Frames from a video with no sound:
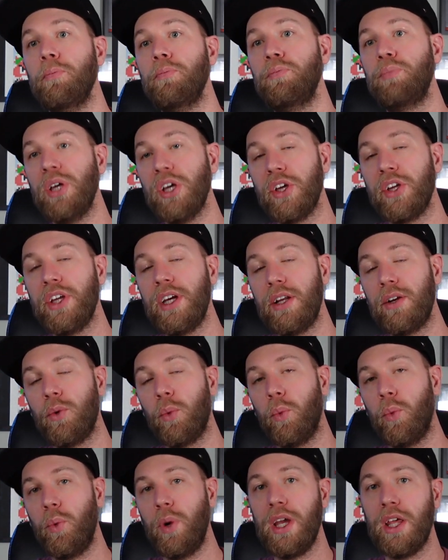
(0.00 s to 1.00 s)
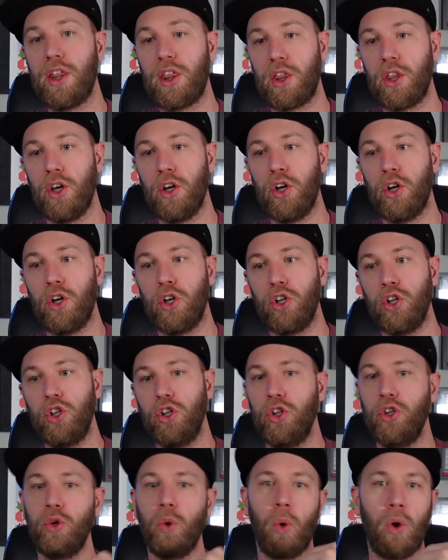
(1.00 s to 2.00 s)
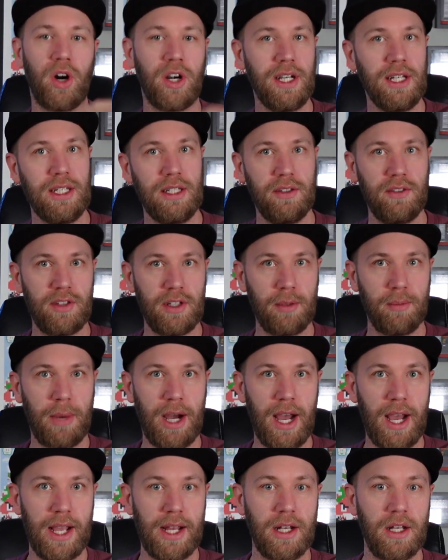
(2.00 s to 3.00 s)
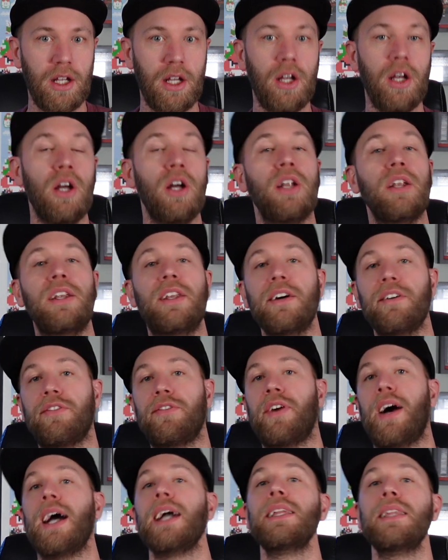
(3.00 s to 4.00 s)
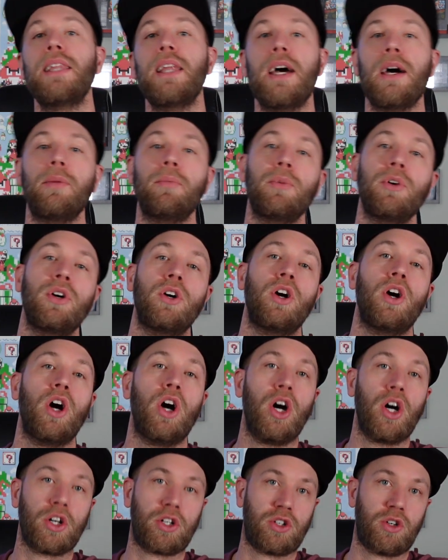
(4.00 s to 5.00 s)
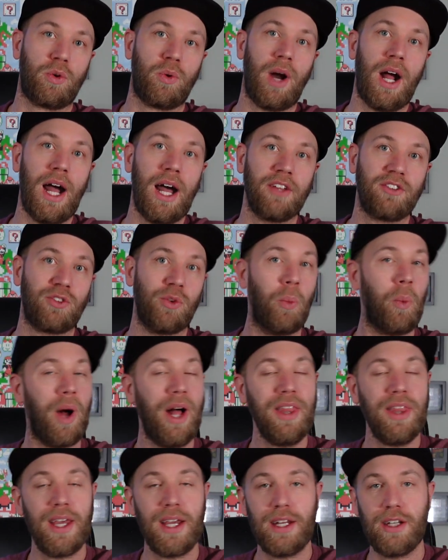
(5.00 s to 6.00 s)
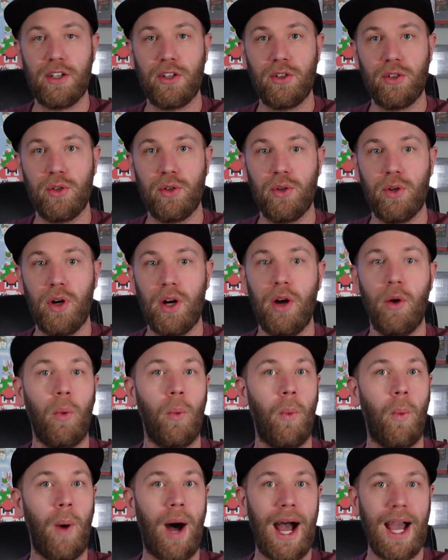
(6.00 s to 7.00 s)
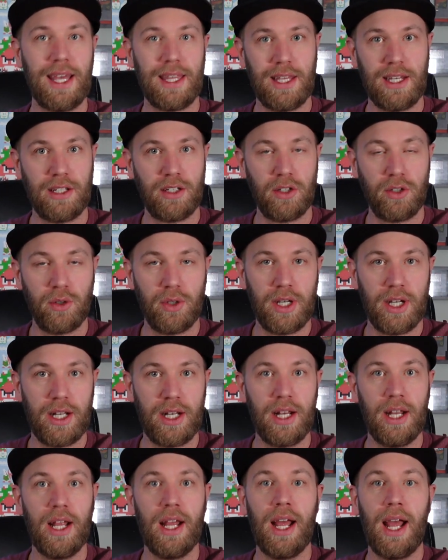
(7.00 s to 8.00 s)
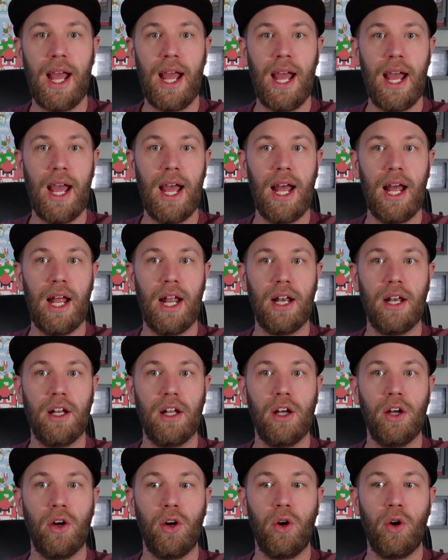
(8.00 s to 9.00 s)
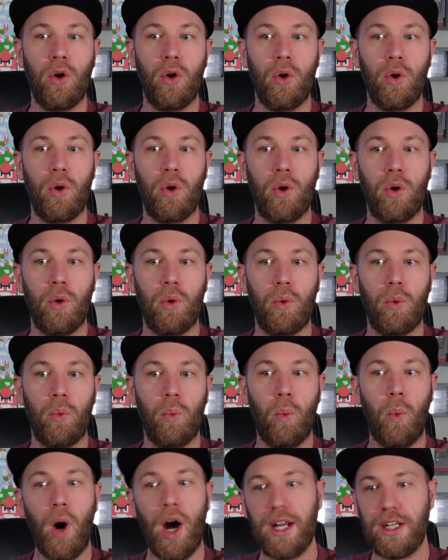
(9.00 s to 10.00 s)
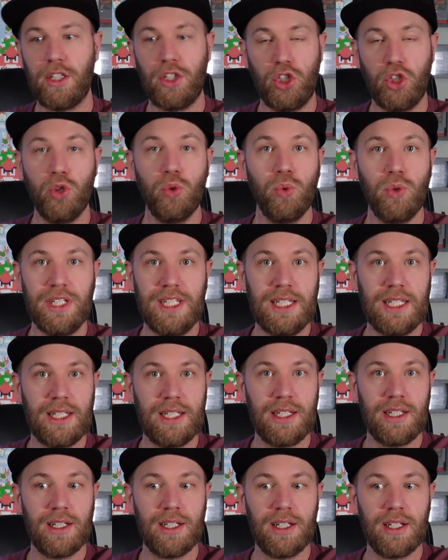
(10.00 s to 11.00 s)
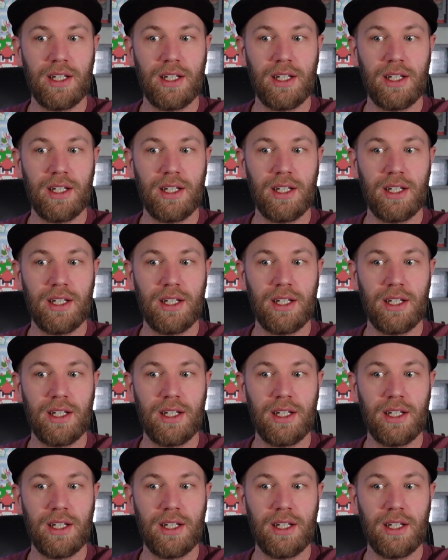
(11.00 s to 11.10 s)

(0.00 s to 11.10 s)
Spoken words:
build it with your needs in mind, define them across what they do, why they do it, and what you need,